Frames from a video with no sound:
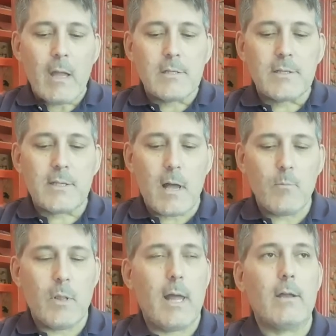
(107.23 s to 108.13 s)

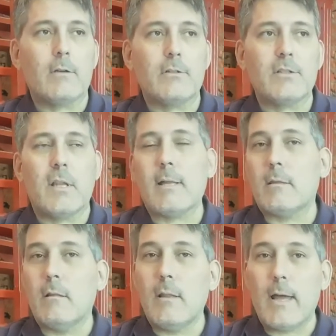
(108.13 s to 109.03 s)
Some letters,
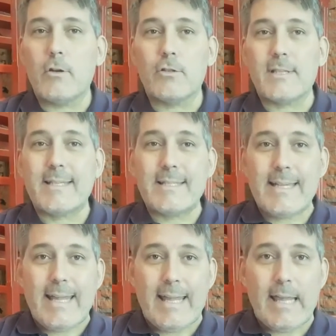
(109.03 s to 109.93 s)
like the letter
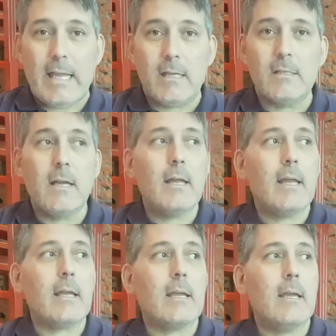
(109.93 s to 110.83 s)
C,
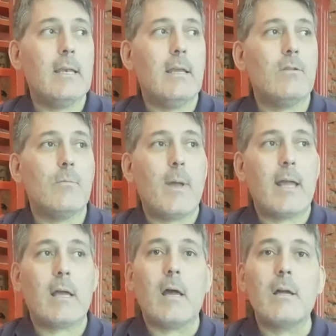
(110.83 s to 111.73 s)
it can either
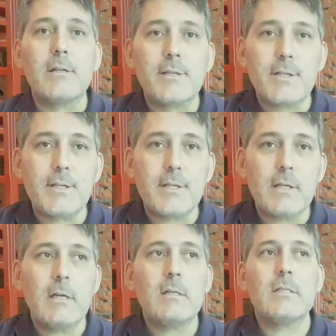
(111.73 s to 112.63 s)
make a
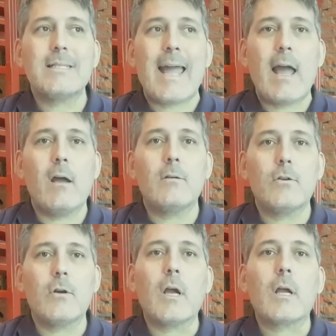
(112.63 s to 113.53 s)
S sound
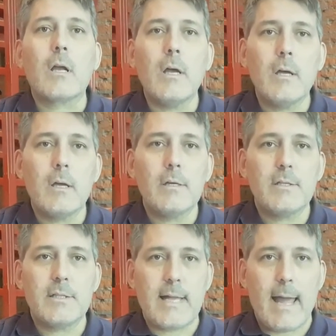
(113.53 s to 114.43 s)
or a K
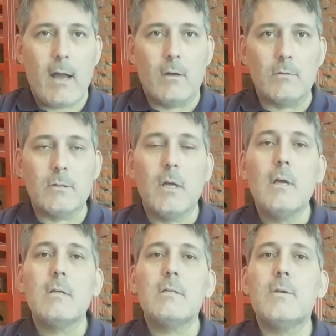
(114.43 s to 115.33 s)
sound,
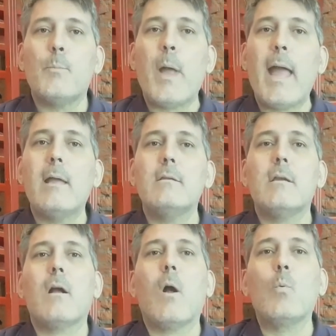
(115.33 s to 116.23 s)

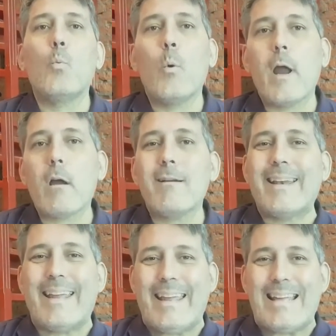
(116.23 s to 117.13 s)
depending on where
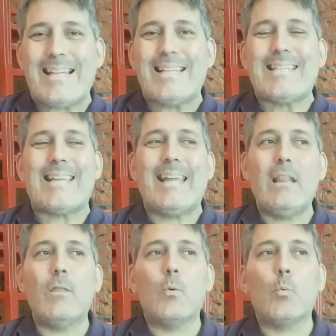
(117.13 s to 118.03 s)
it is
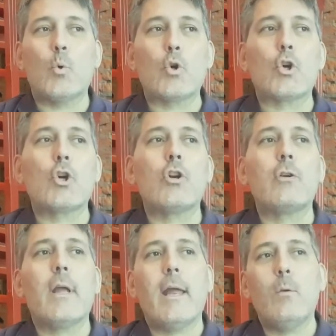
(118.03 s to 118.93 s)
in the
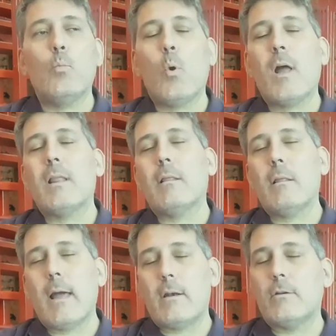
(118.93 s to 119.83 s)
word and what
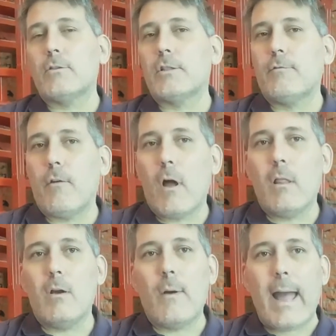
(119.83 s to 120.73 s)
letters
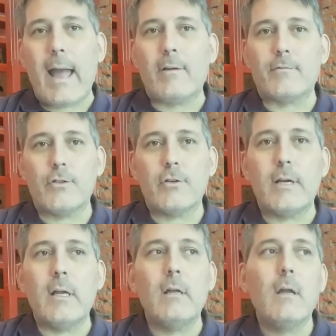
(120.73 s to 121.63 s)
follow after
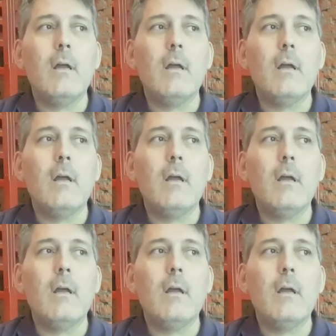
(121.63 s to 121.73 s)
it.